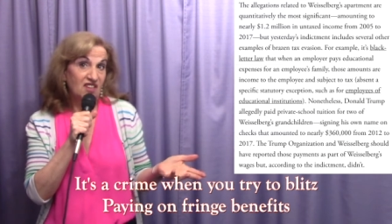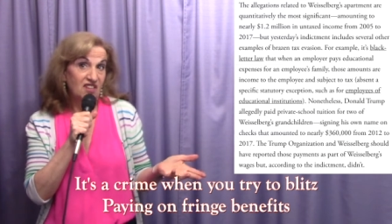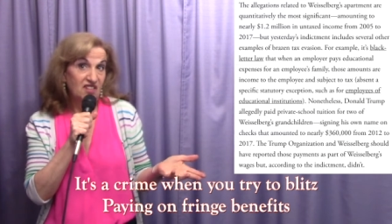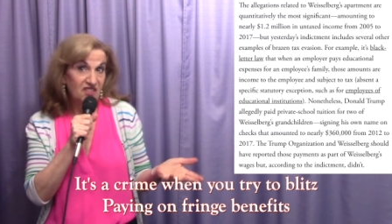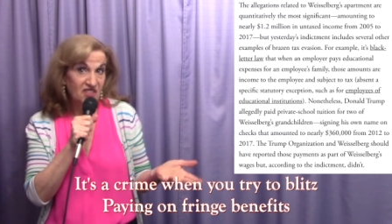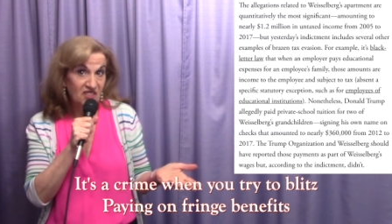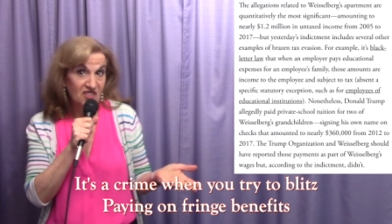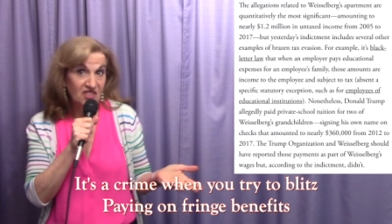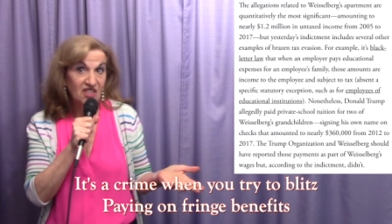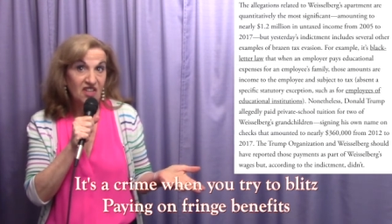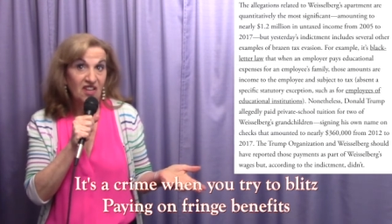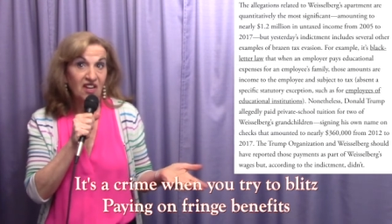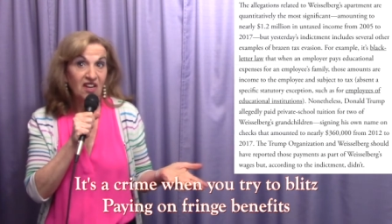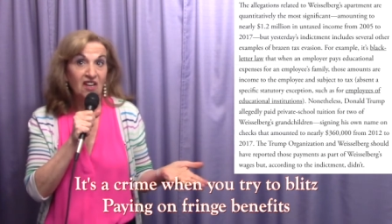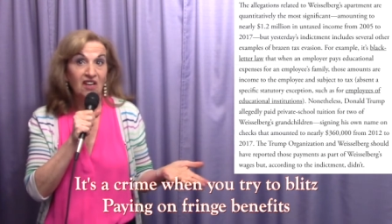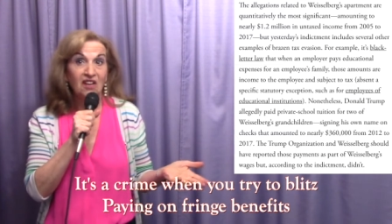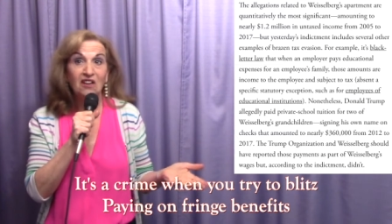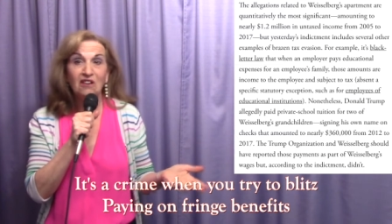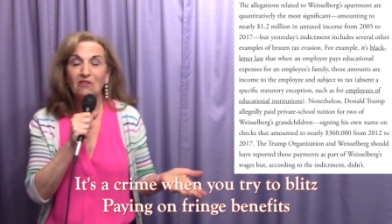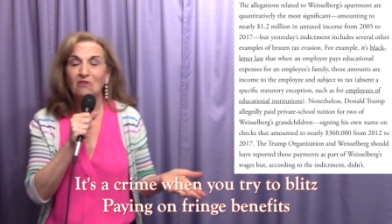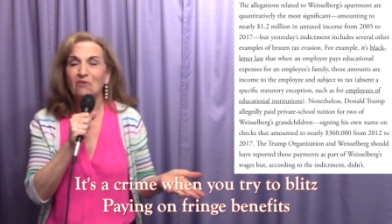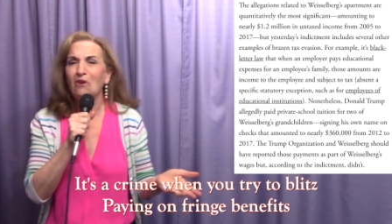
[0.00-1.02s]
It's
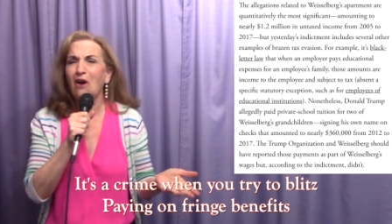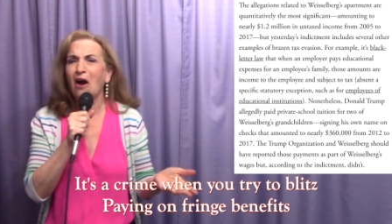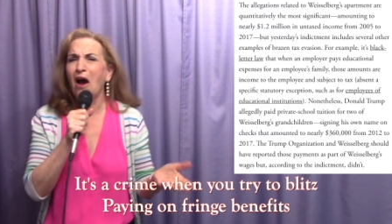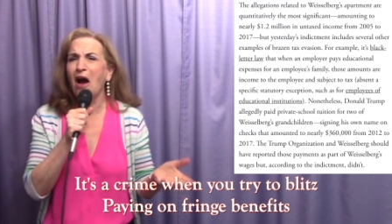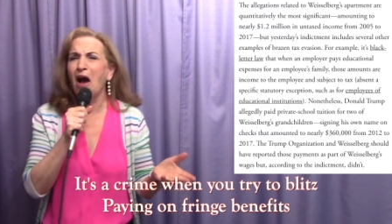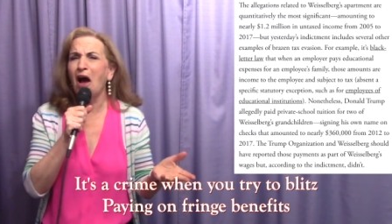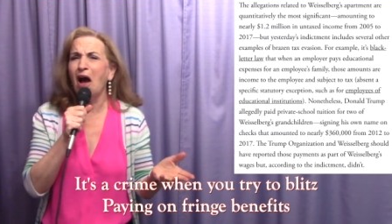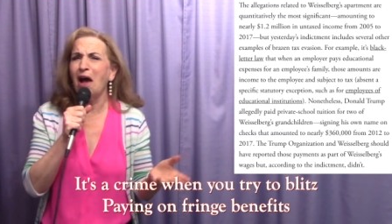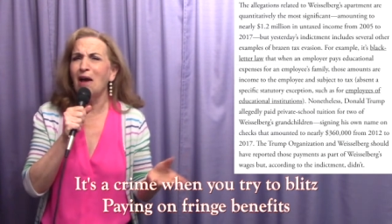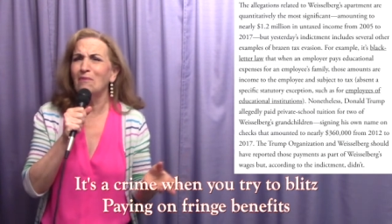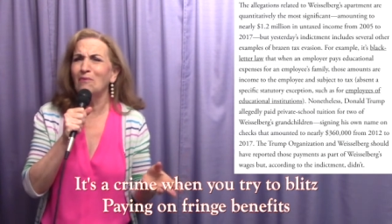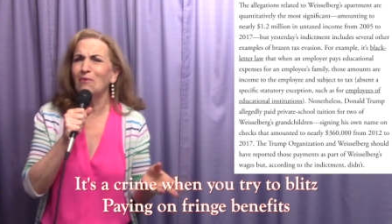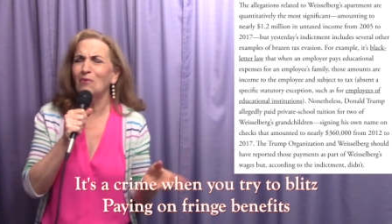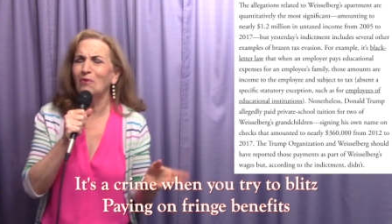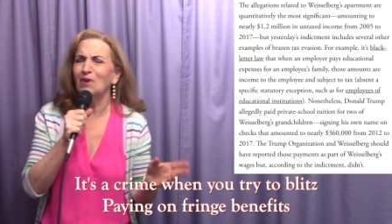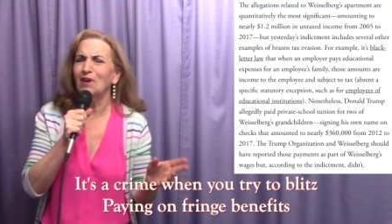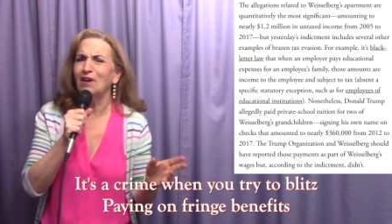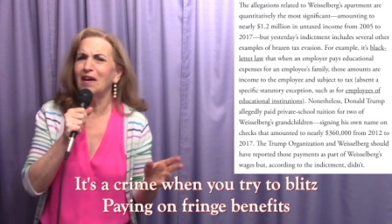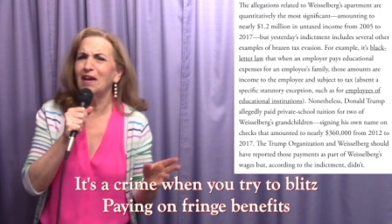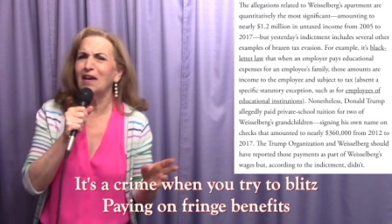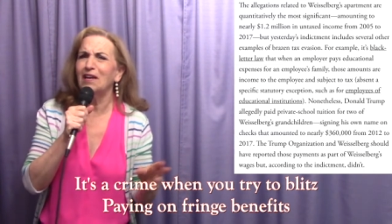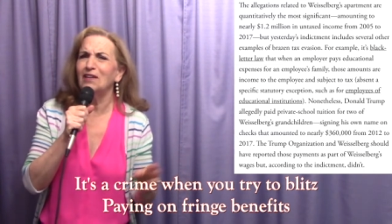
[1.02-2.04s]
a crime
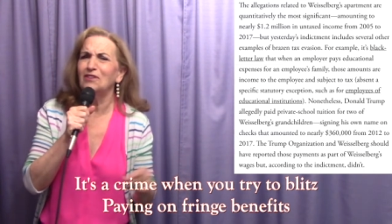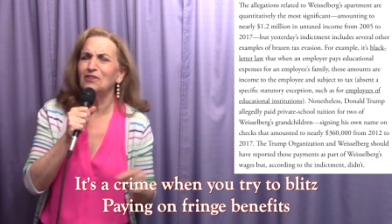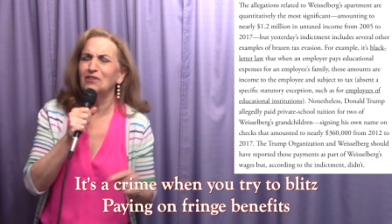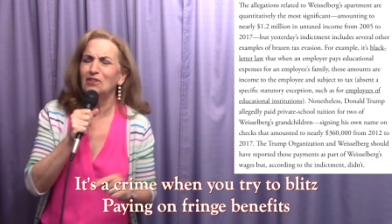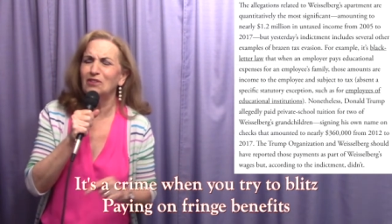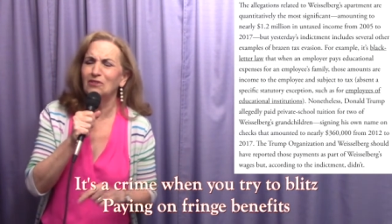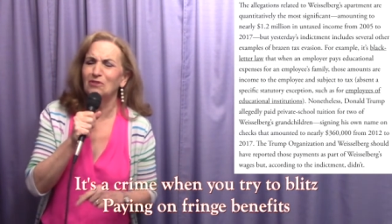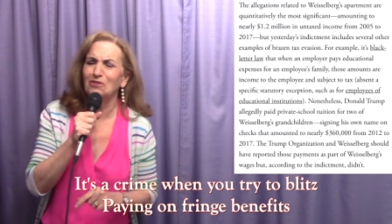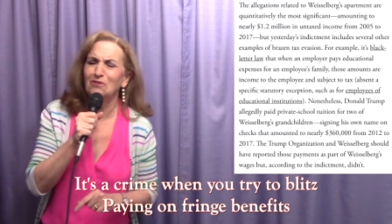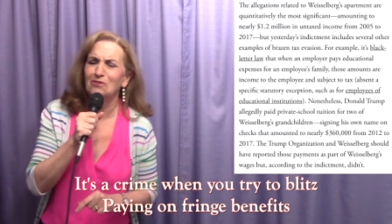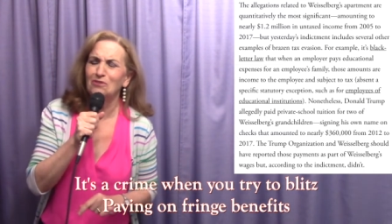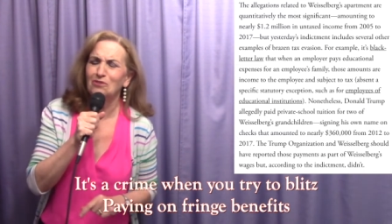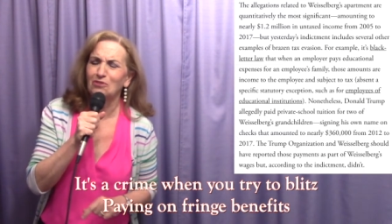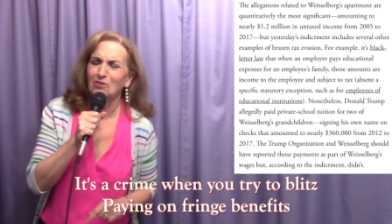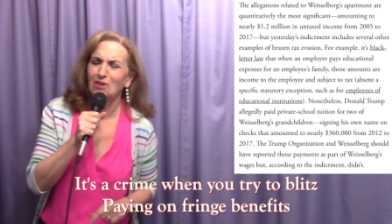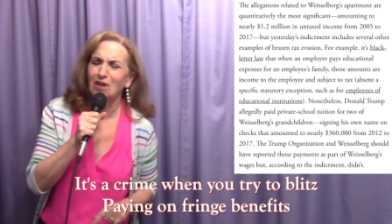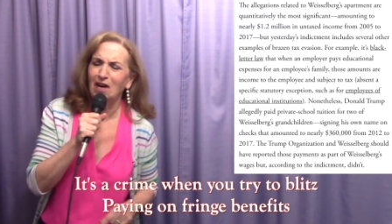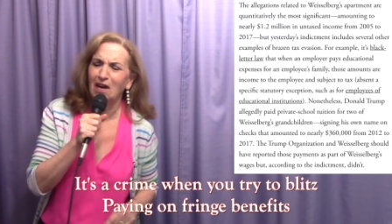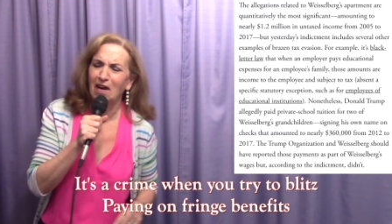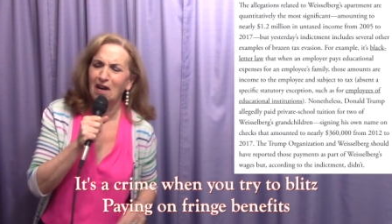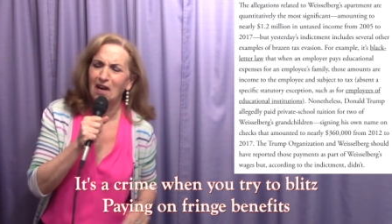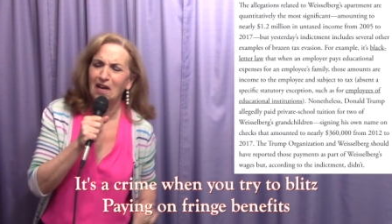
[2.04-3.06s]
when you
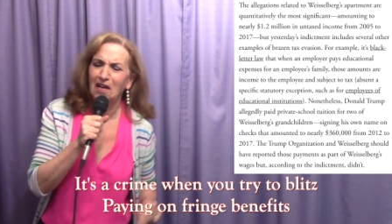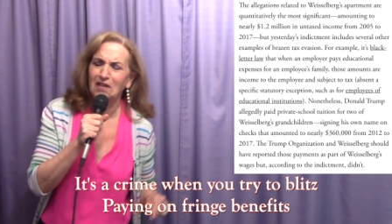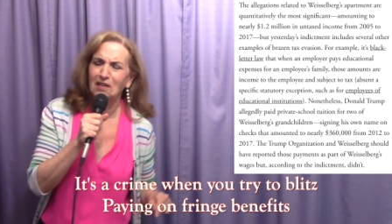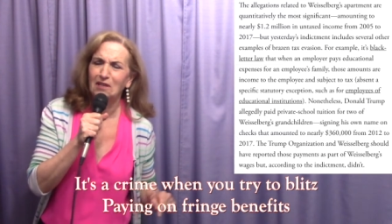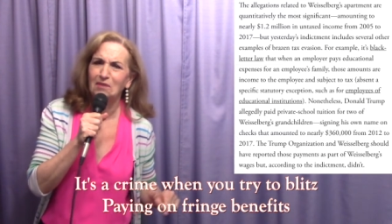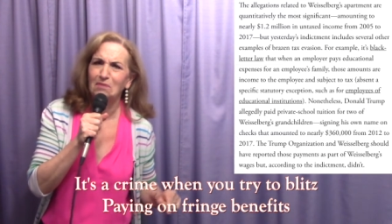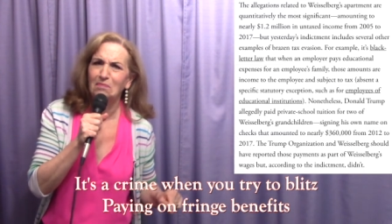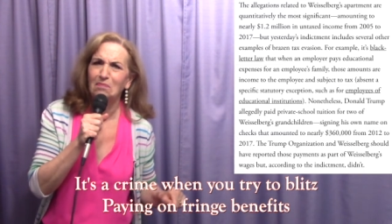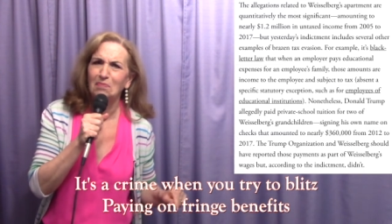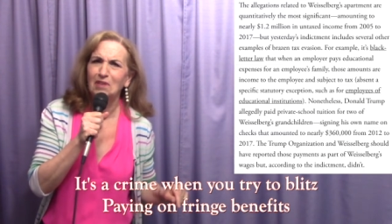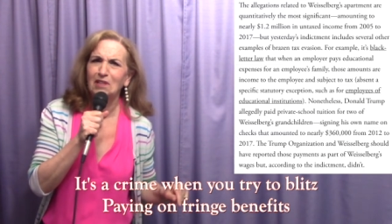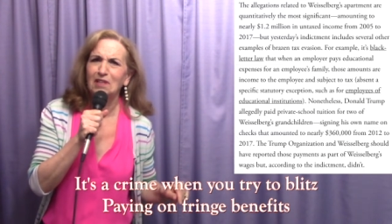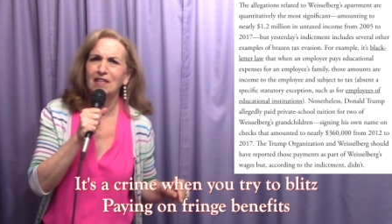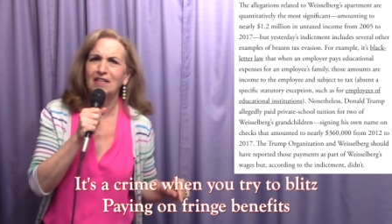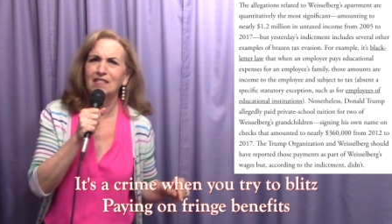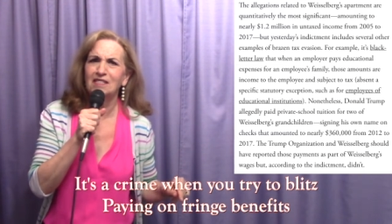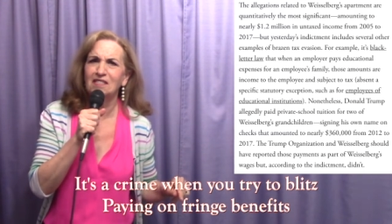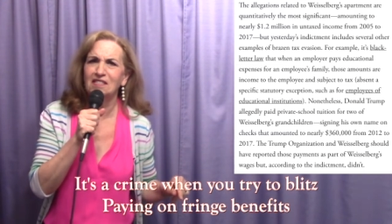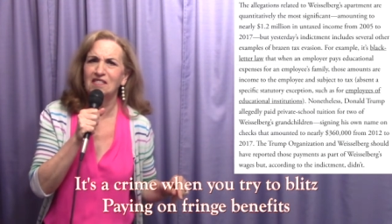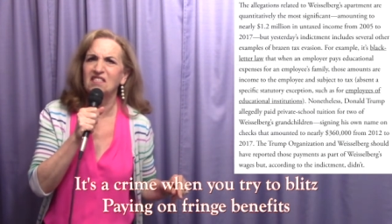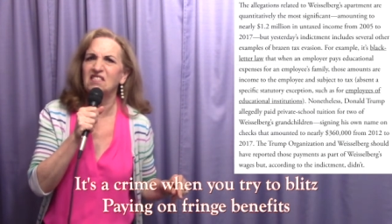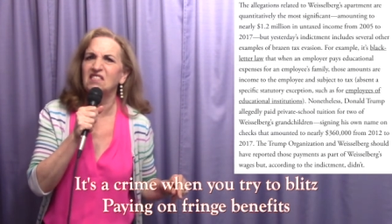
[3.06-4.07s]
try to
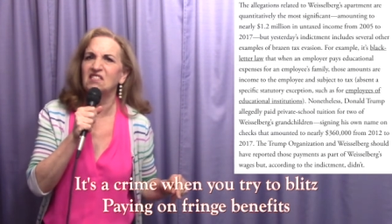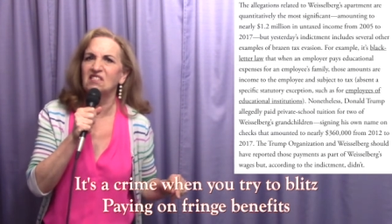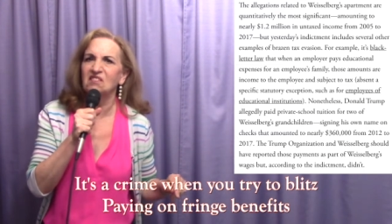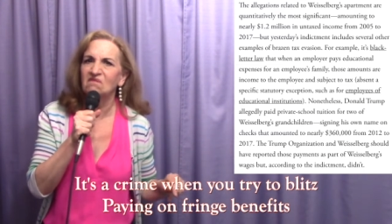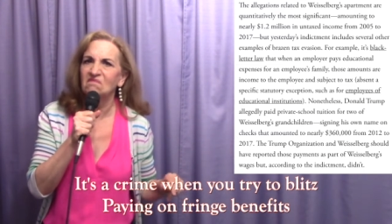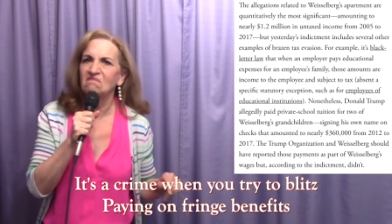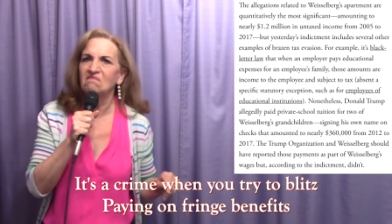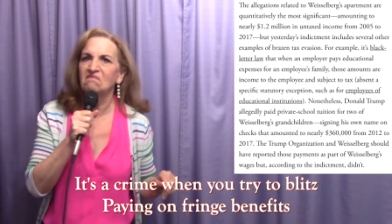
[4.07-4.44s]
blitz,